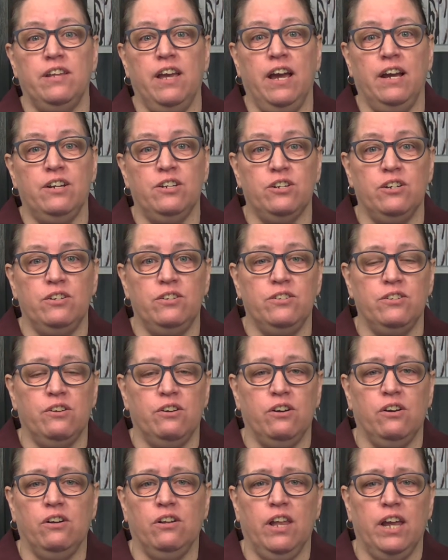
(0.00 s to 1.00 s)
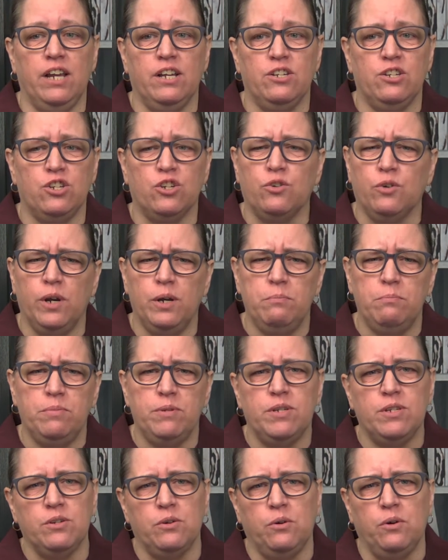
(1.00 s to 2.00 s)
Actions are like
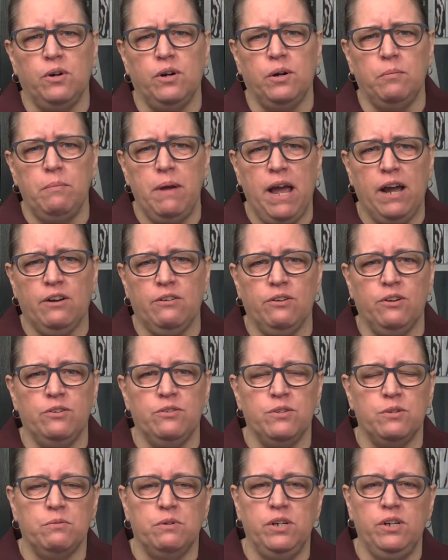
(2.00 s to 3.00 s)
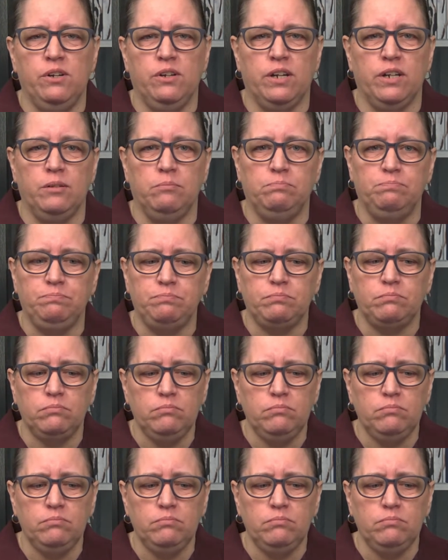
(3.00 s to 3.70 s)
scripts or macros where you can